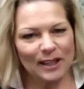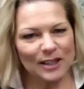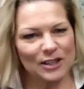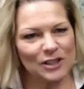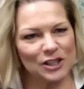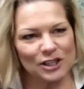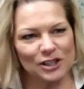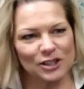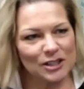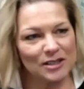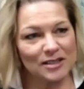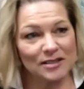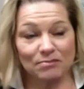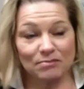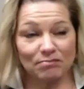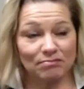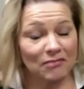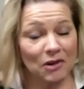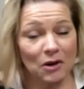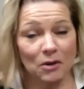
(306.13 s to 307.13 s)
And she just
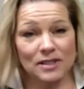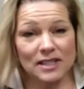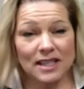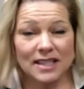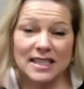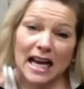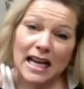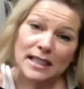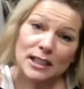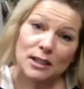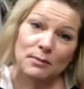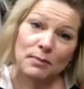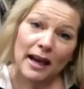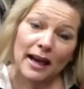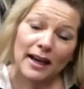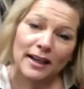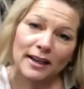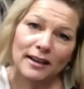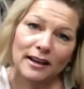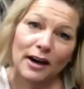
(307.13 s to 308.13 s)
always says, Auntie
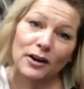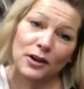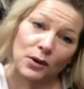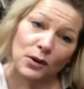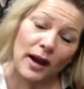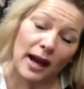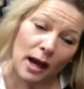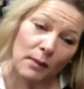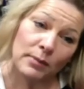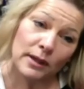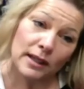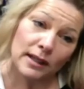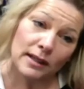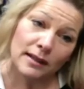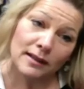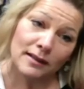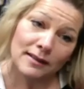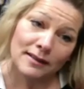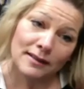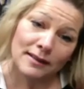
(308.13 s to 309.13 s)
Patty, are you happy?
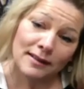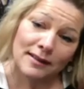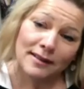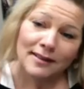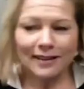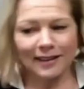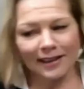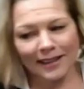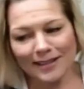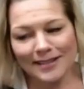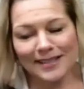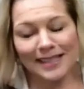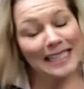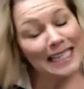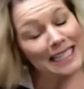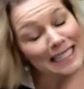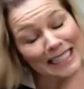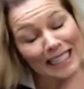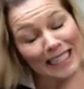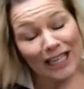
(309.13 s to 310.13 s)
And I'll say,
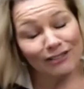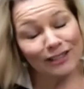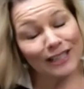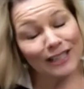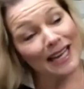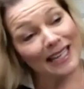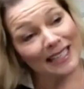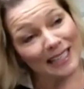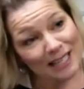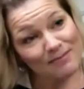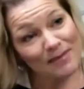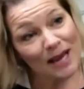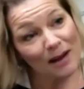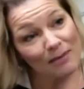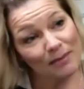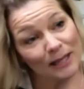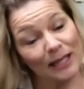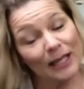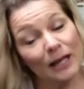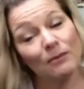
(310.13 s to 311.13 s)
yes, Avery, I am
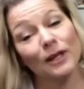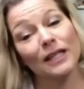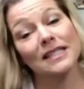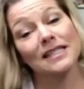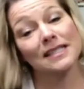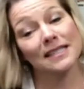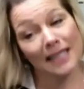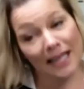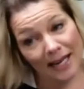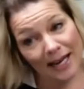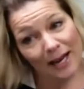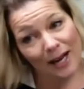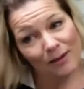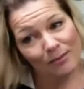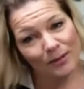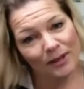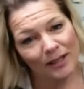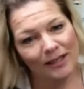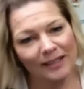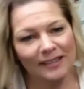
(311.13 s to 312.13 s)
happy and I'm going to stay
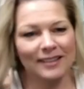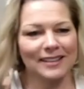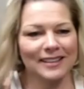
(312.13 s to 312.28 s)
happy.